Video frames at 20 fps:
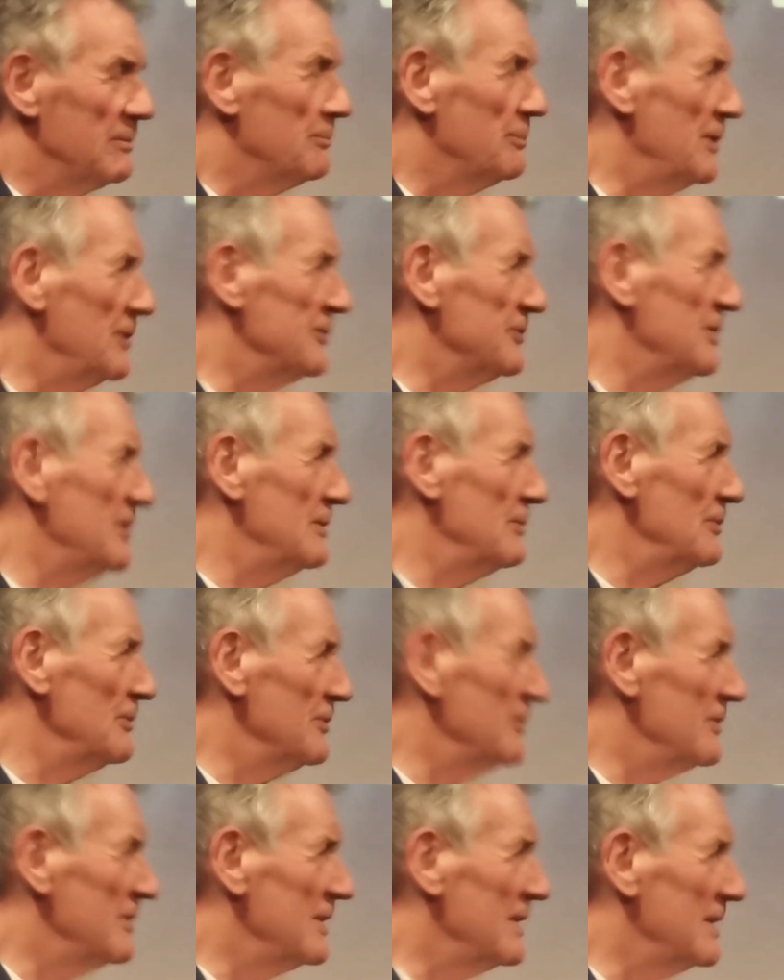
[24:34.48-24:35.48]
weren't
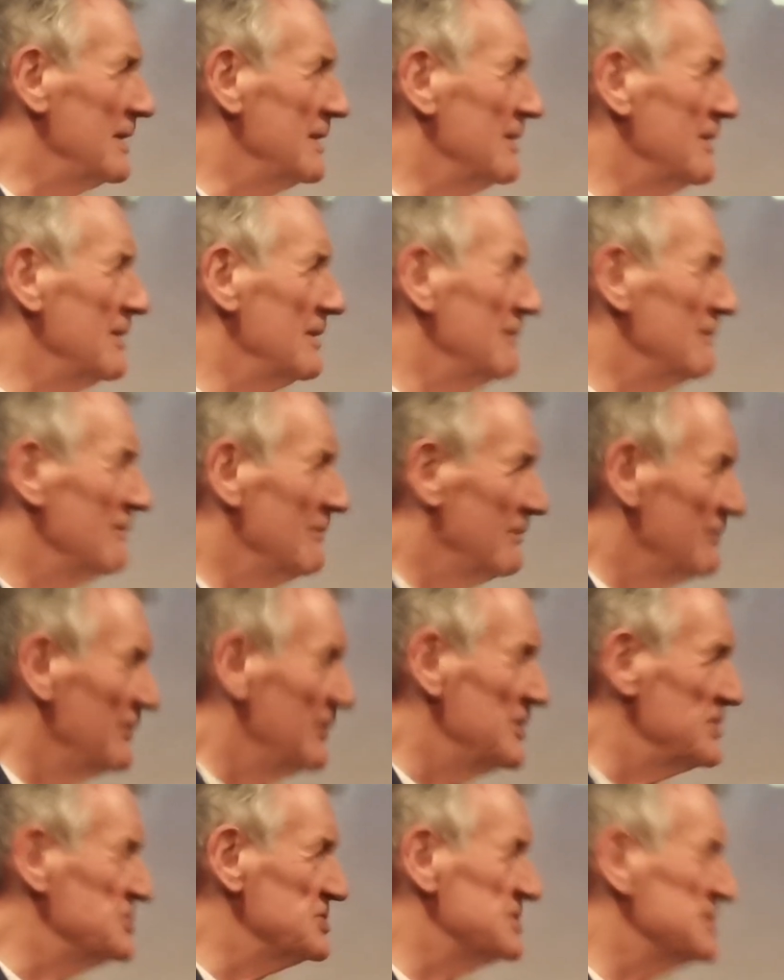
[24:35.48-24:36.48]
potholed, and the
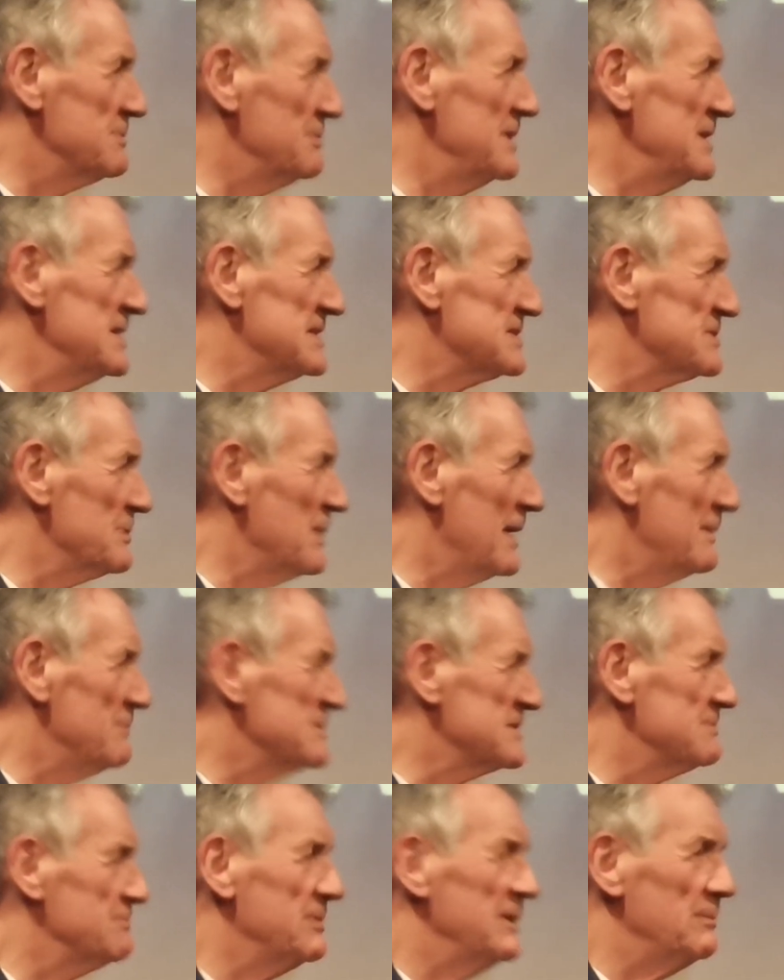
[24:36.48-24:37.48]
verges had been
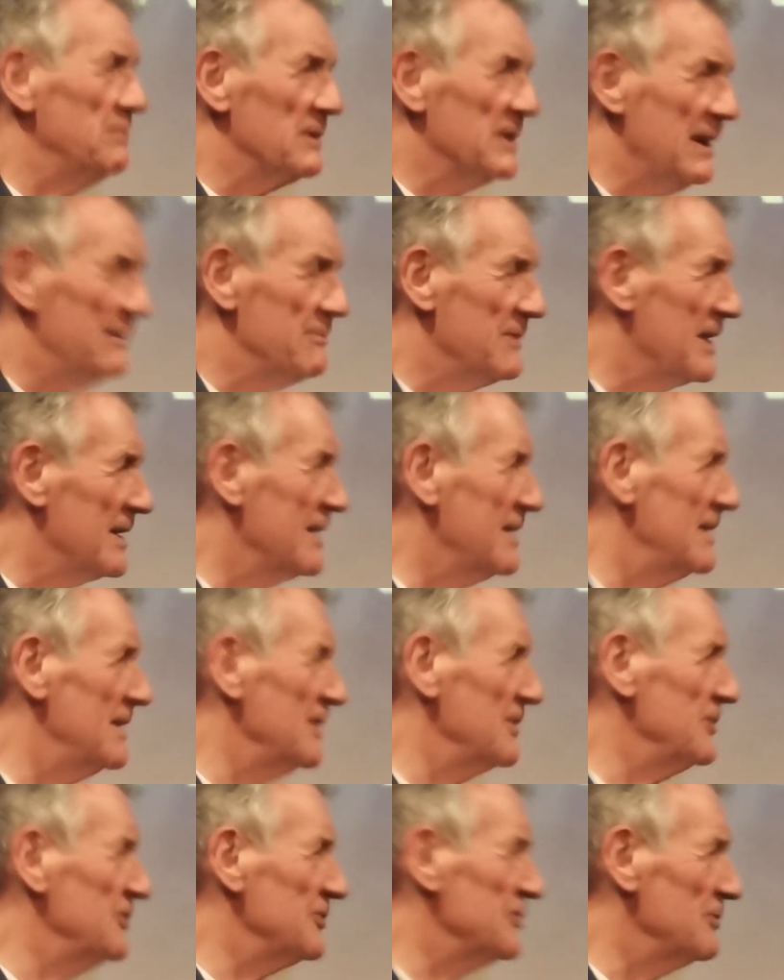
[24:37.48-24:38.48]
swept, and people get
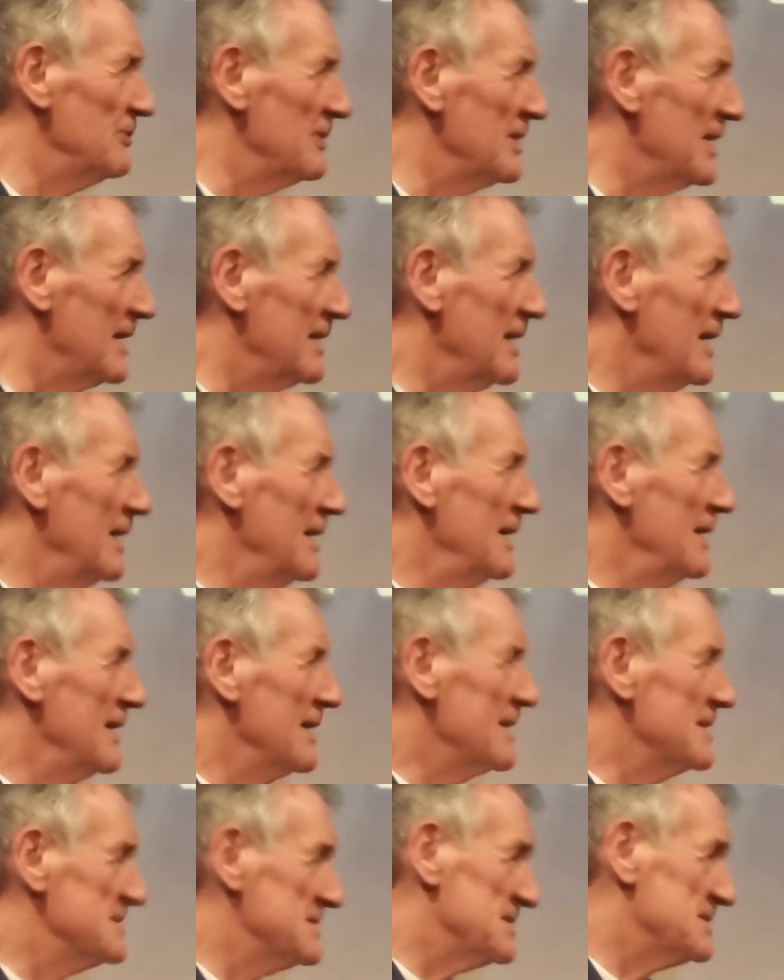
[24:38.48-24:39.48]
their gardens and all that.
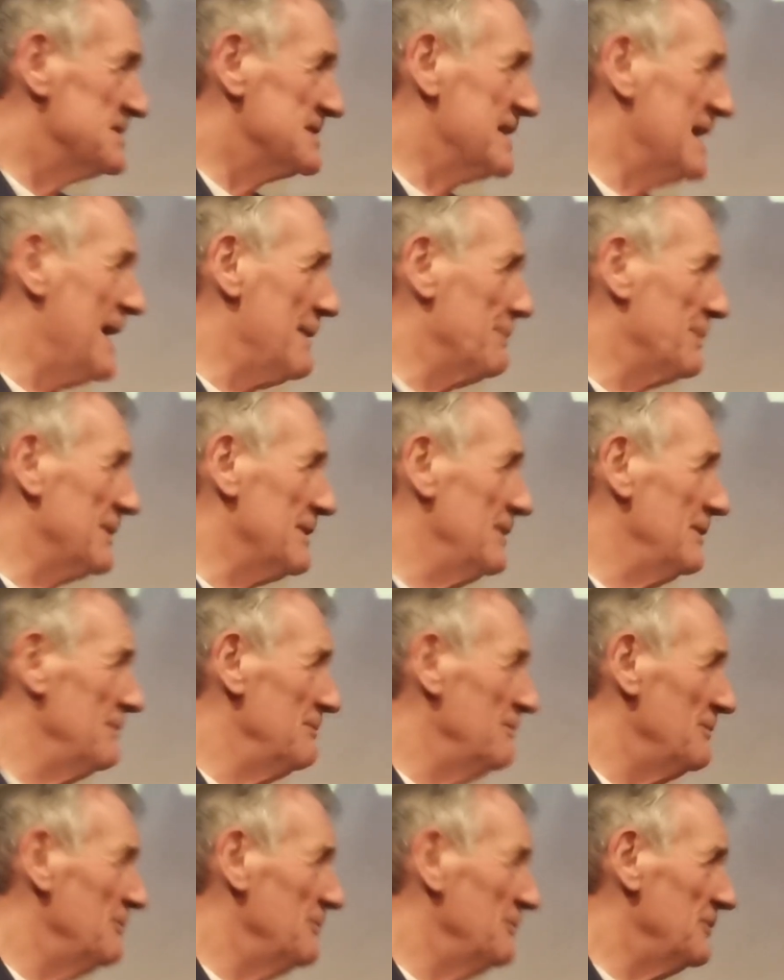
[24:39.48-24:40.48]
Because it's a
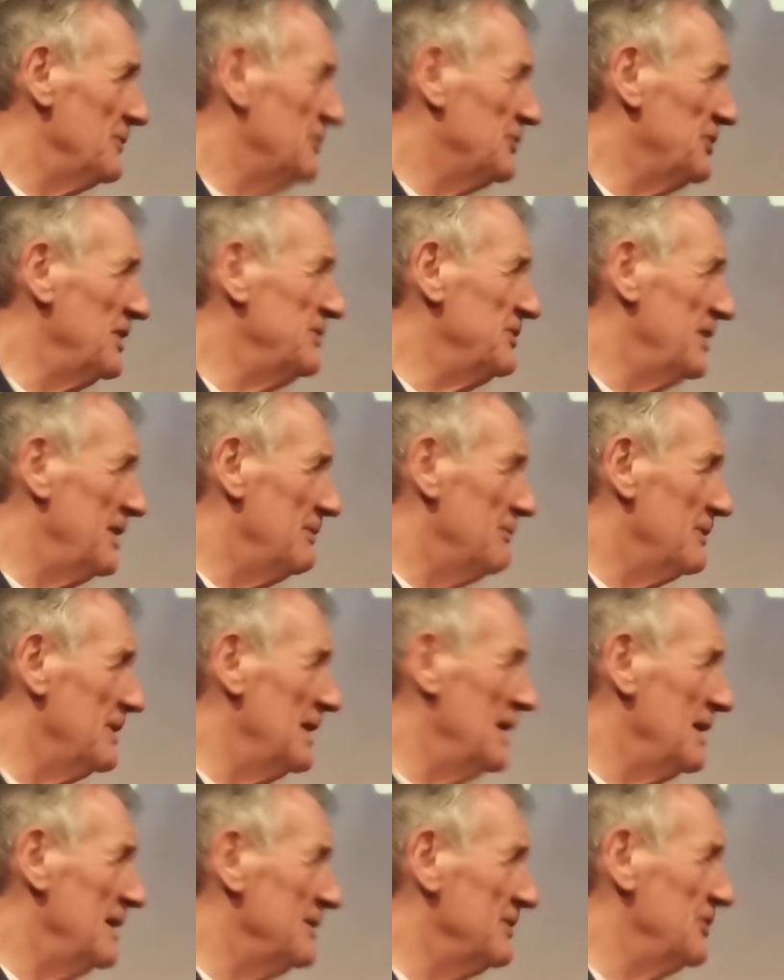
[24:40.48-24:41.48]
capital
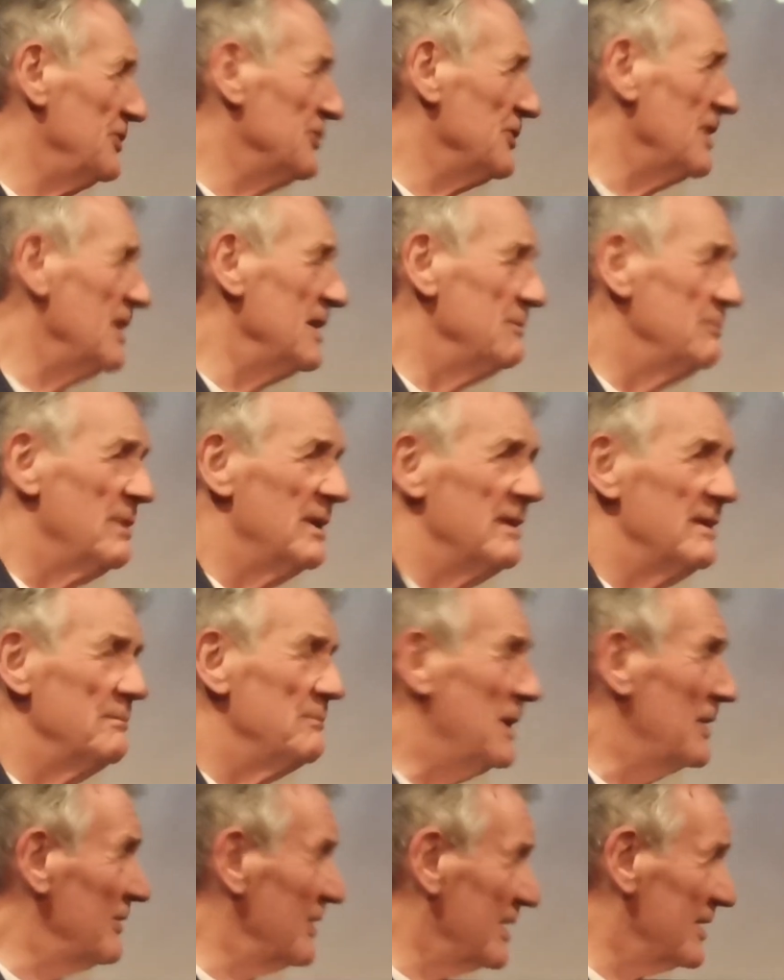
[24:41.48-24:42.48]
city, really,
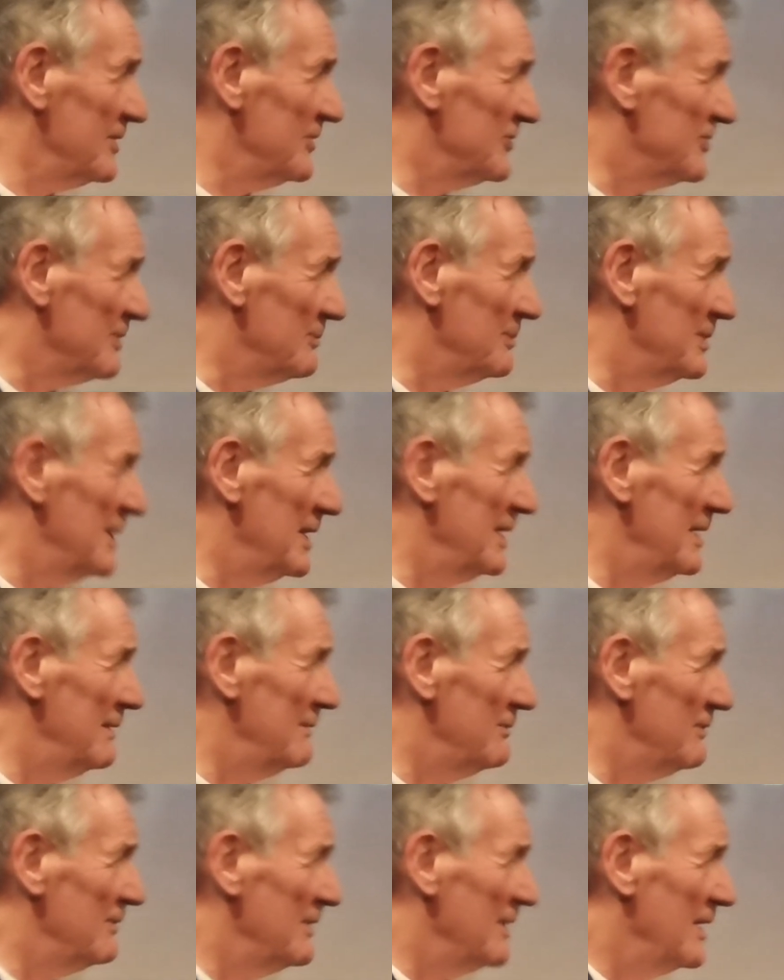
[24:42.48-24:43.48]
designed by Americans, I
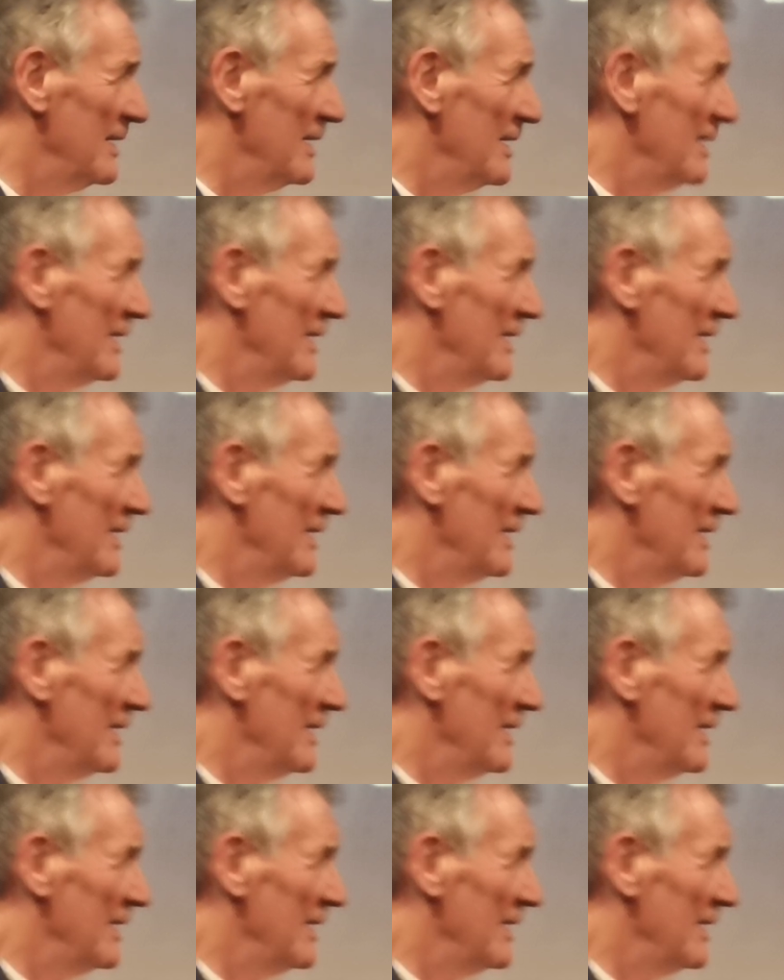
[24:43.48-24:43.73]
believe.